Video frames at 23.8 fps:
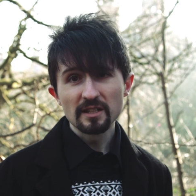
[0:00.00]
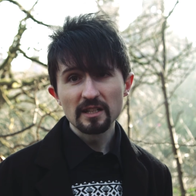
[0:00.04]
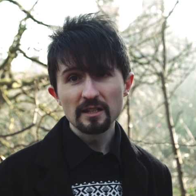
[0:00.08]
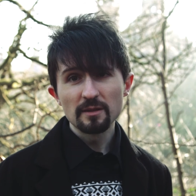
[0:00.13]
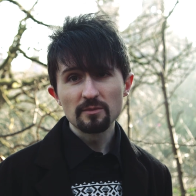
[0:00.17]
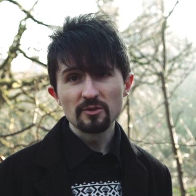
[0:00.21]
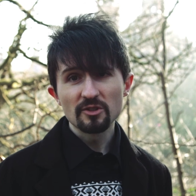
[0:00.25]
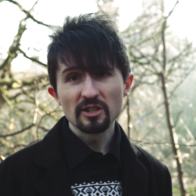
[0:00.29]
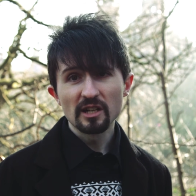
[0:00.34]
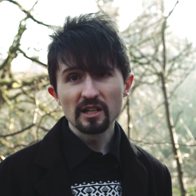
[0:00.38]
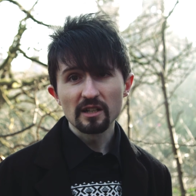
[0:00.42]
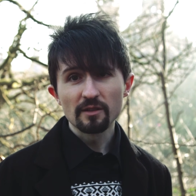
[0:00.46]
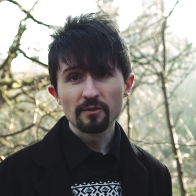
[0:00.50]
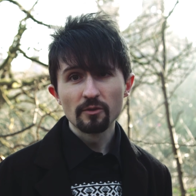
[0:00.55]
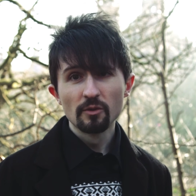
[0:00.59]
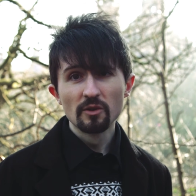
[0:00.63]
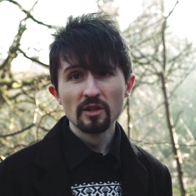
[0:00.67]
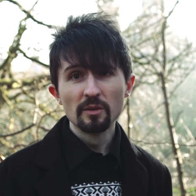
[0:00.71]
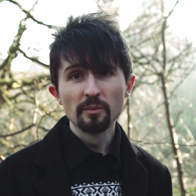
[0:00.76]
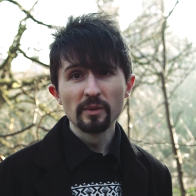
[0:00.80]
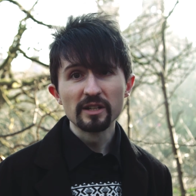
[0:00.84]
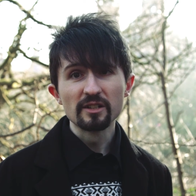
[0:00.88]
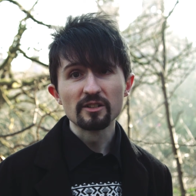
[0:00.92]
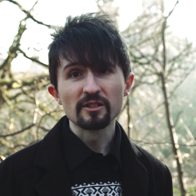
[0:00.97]
keep track of who
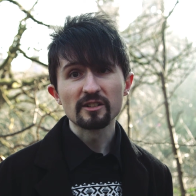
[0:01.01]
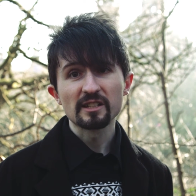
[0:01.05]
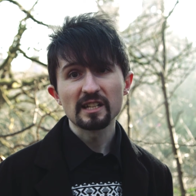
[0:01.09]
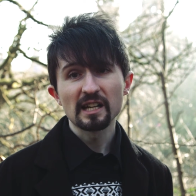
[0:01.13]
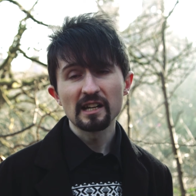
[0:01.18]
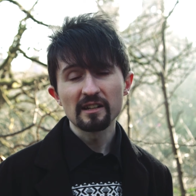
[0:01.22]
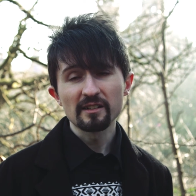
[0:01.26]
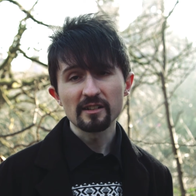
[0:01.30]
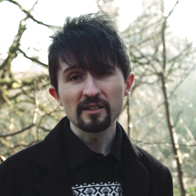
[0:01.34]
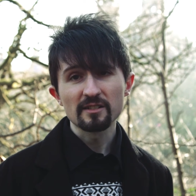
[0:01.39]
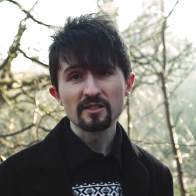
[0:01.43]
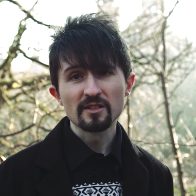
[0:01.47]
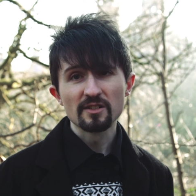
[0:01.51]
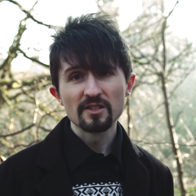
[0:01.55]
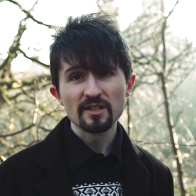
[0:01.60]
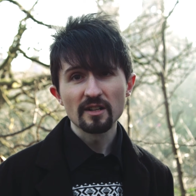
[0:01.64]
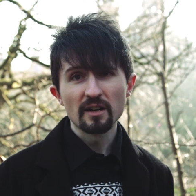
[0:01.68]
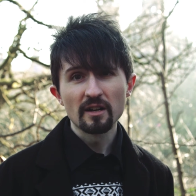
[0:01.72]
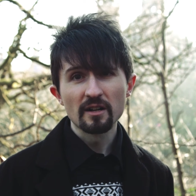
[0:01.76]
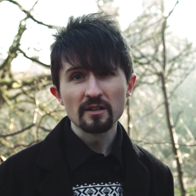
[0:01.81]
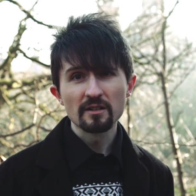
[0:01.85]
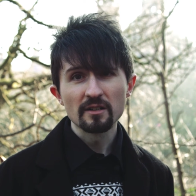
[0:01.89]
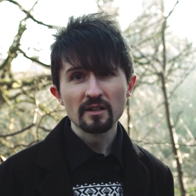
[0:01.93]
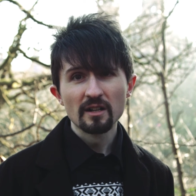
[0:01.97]
the minor characters
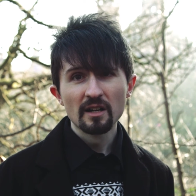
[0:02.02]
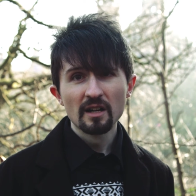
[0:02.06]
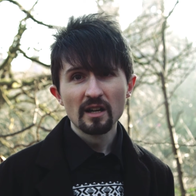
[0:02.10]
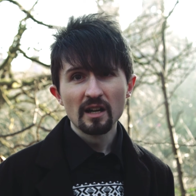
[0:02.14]
are,